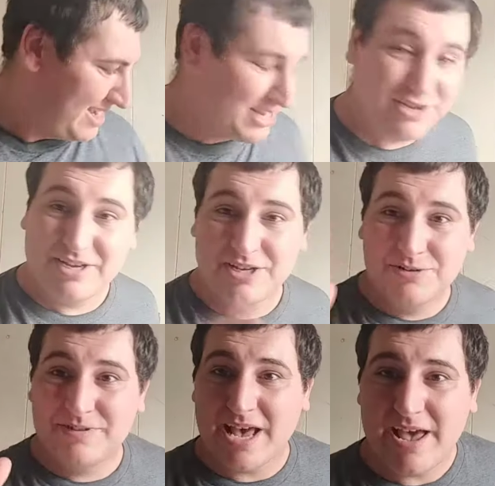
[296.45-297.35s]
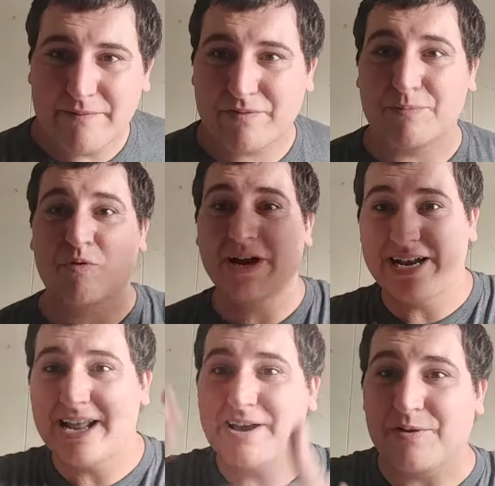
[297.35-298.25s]
And you can do that from
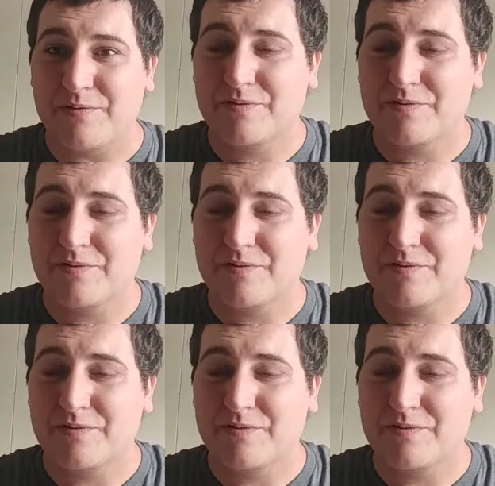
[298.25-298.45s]
right now,